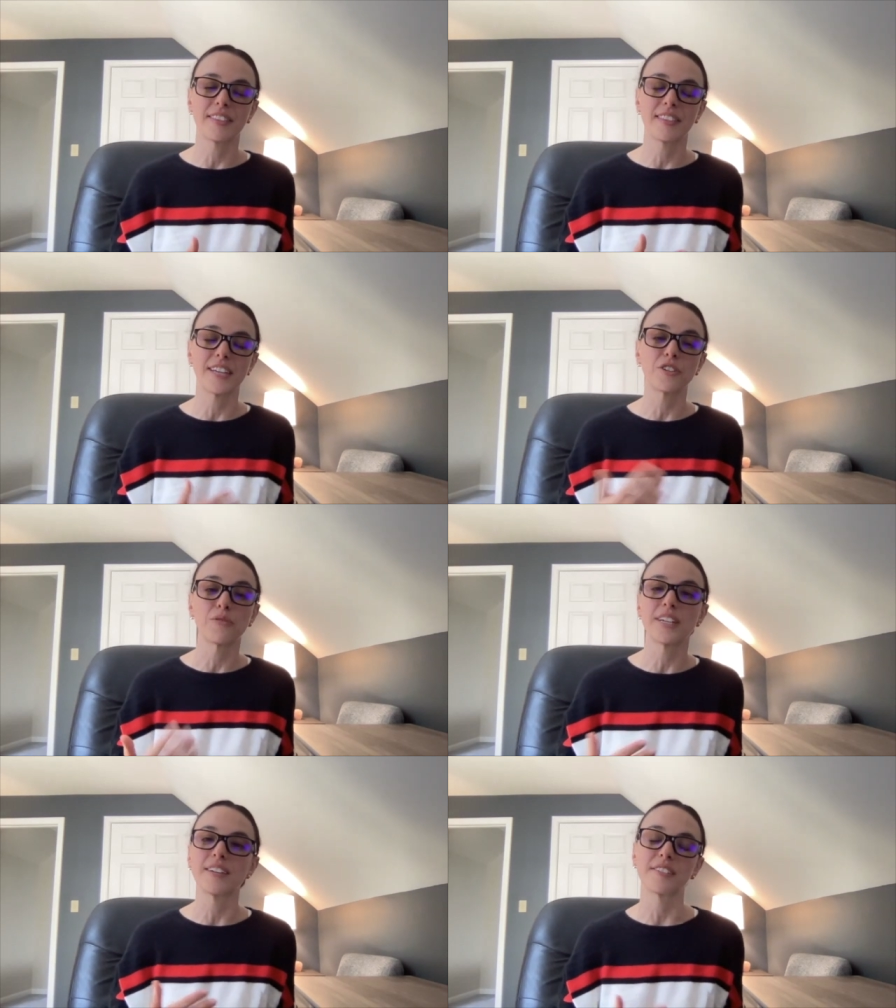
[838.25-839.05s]
they
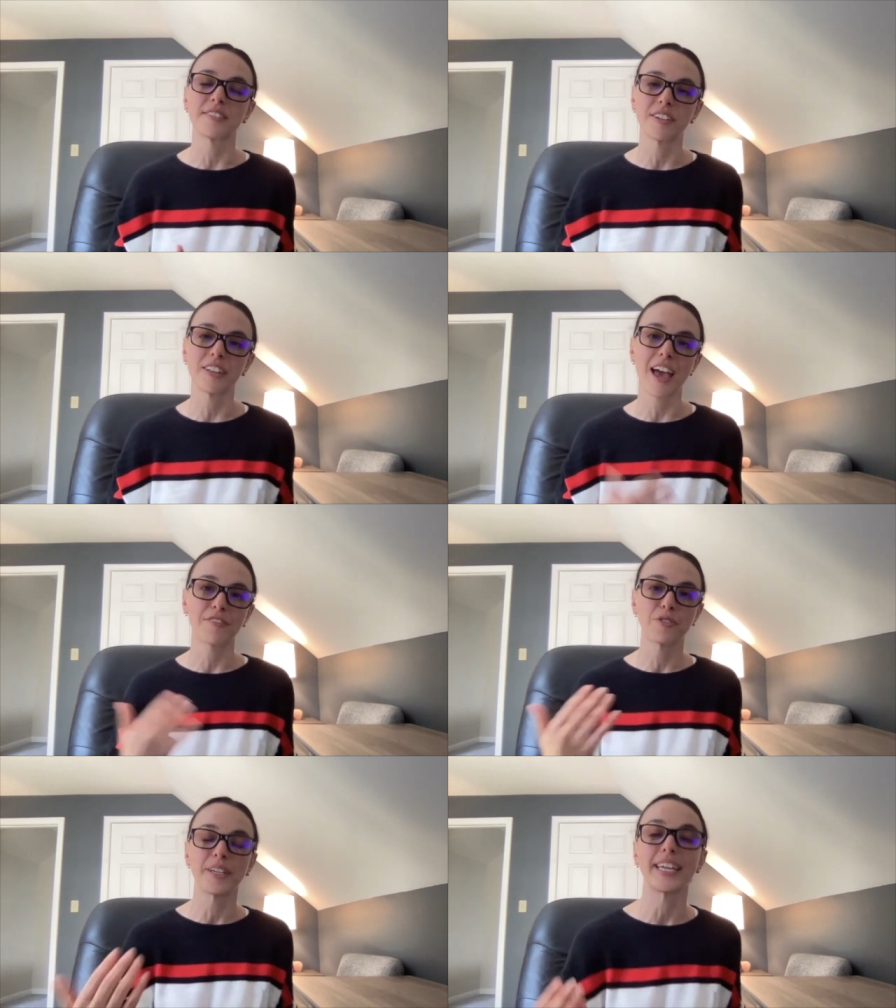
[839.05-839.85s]
don't necessarily
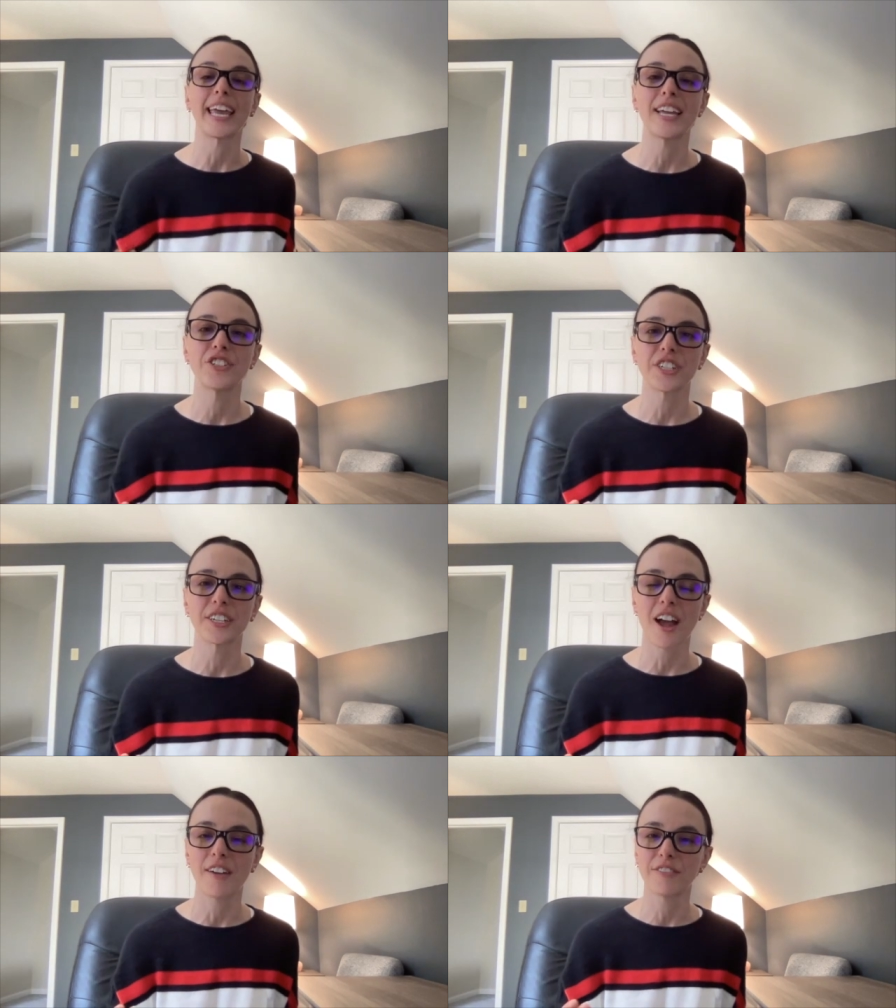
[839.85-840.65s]
have to engage in a
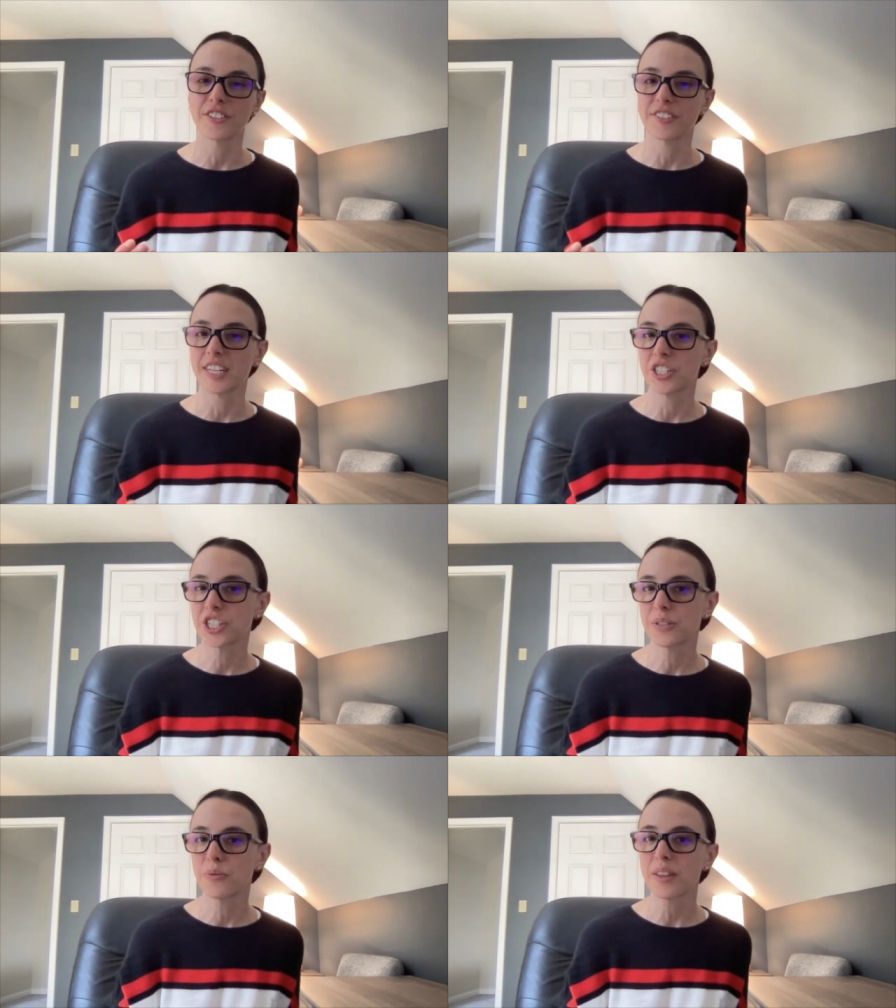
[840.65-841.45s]

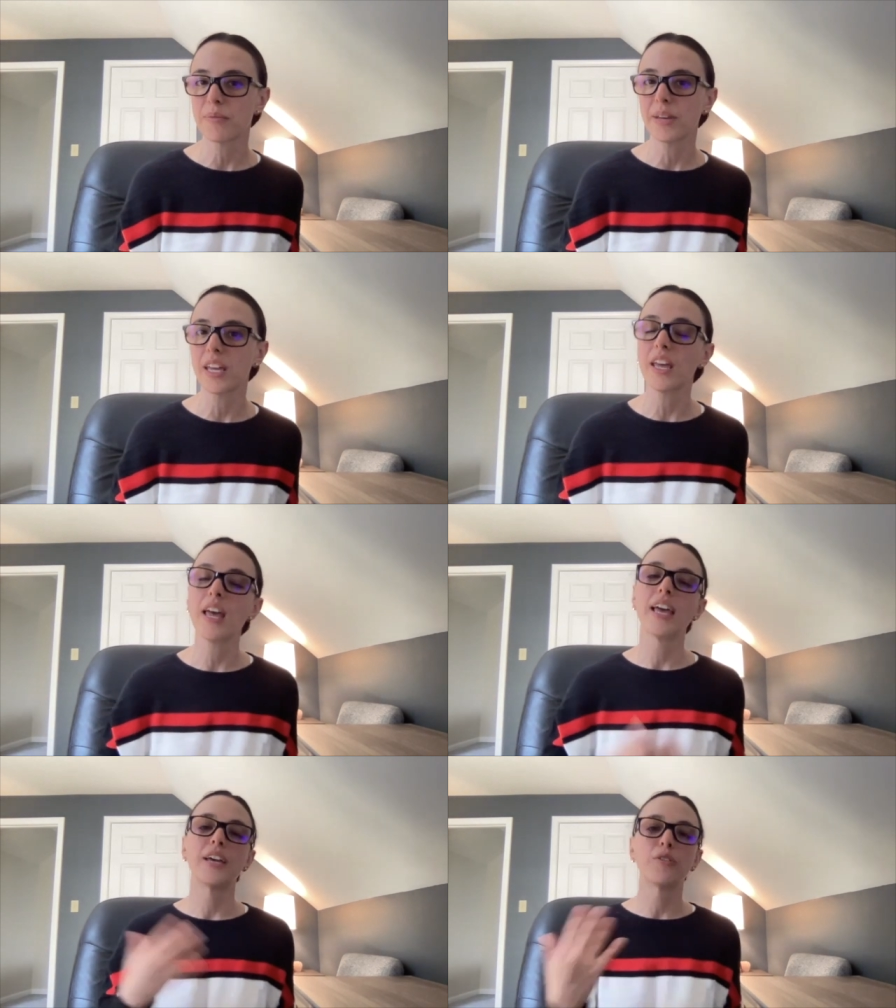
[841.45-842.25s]
conversation with me
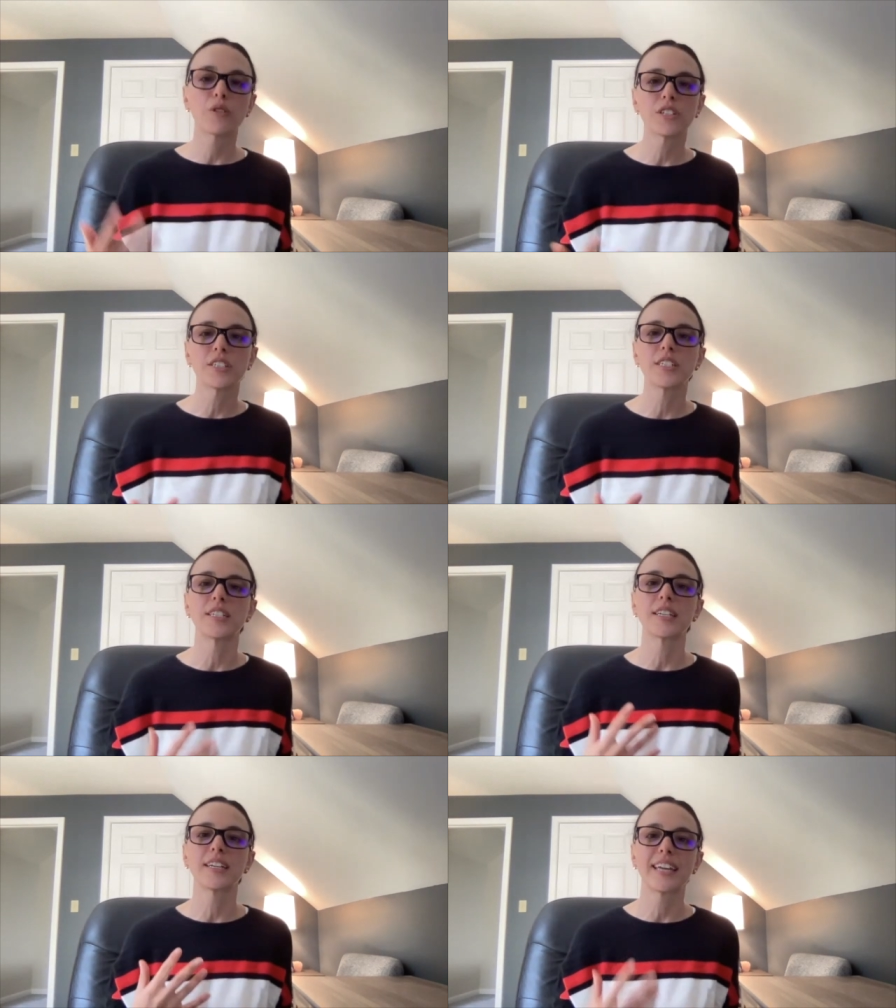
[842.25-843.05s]
in order
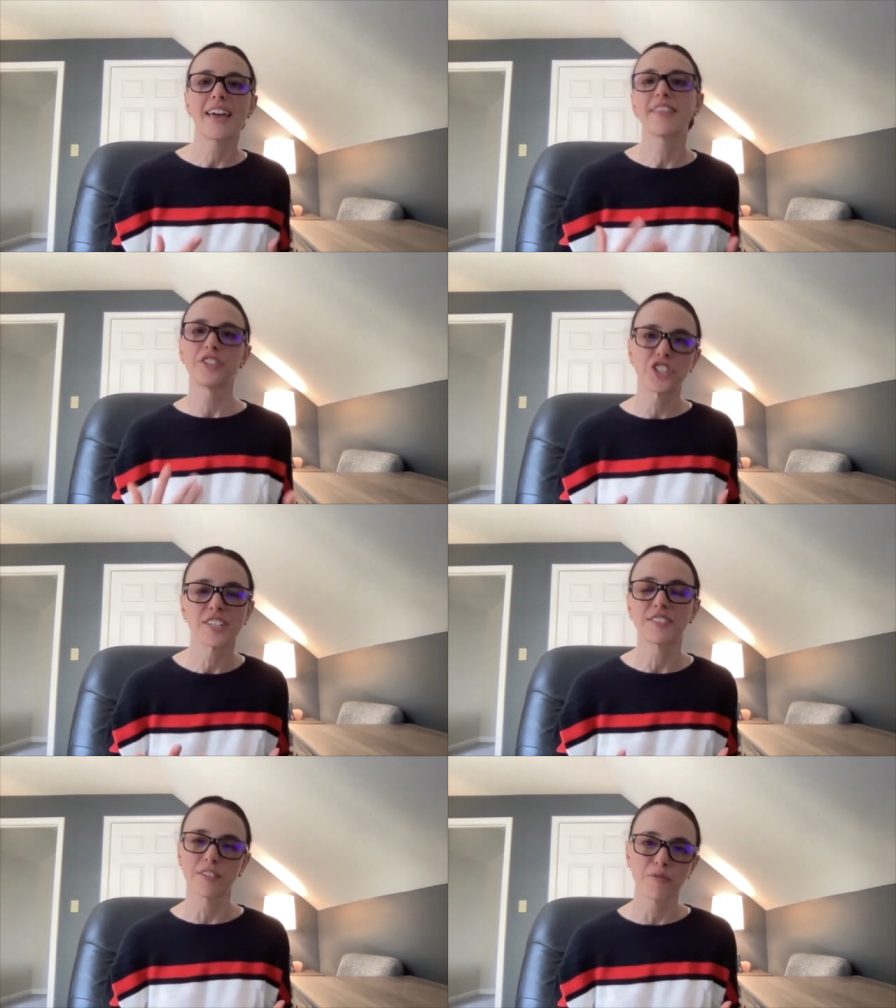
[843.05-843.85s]
to get the
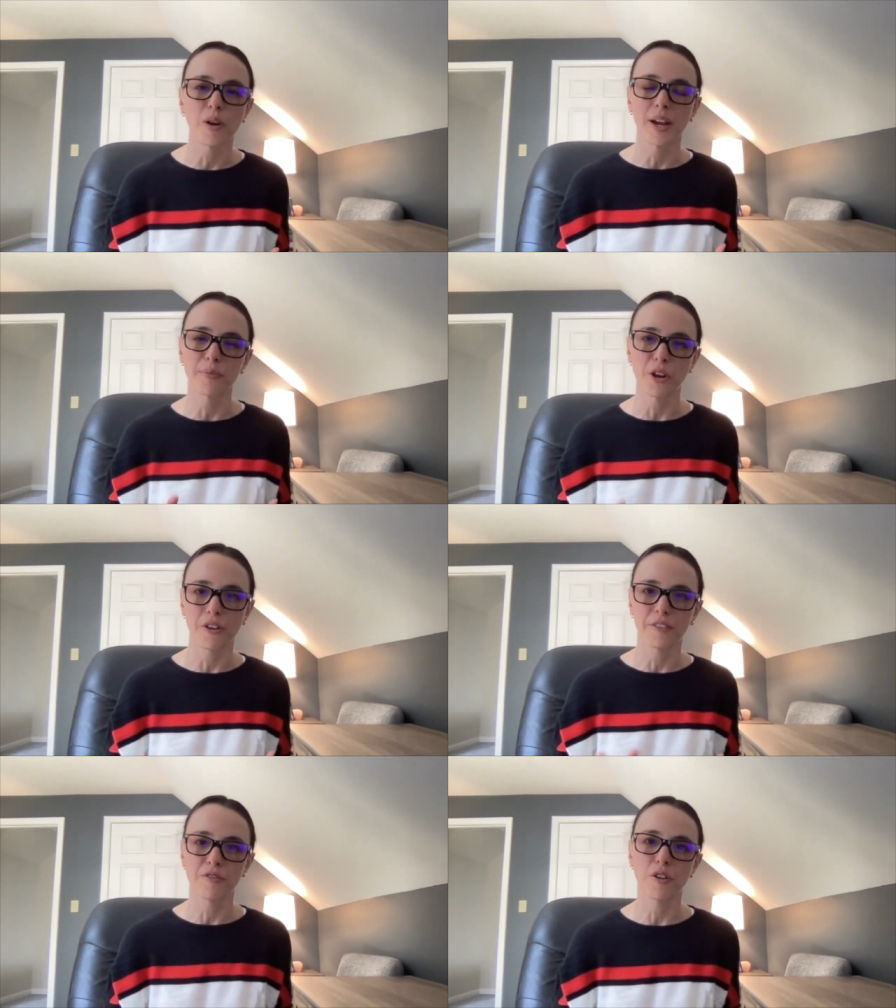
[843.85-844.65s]
gist of what I'm
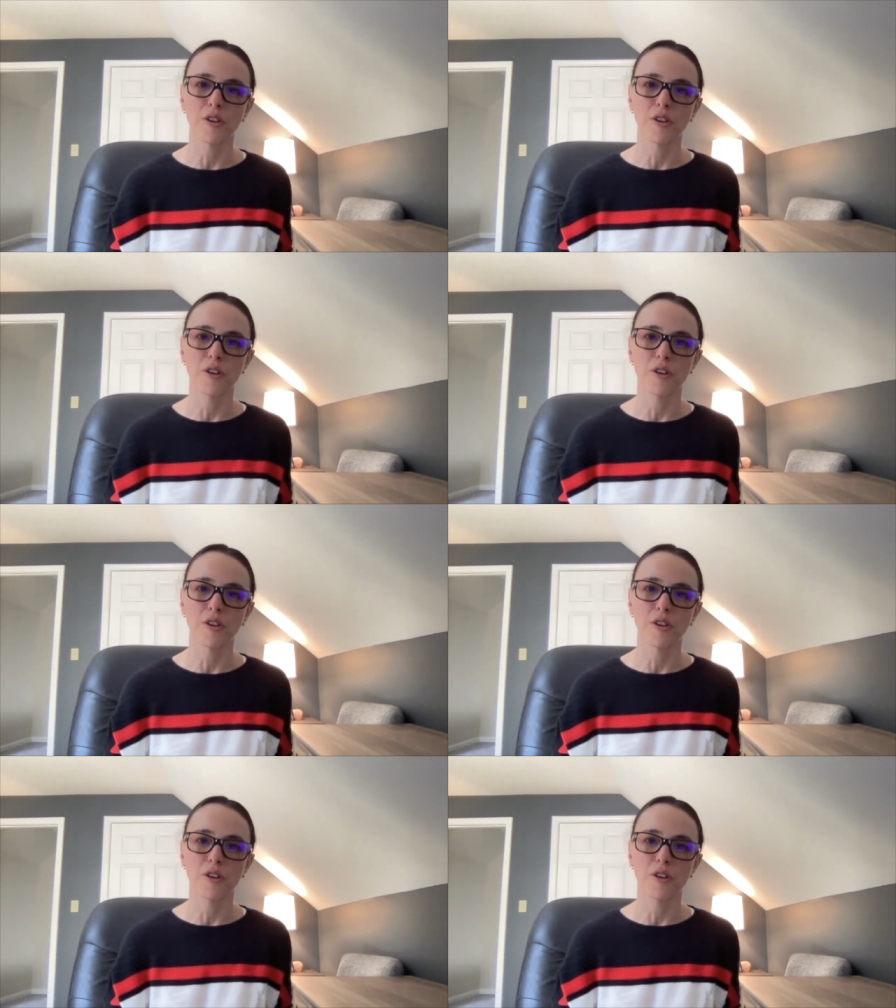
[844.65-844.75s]
going for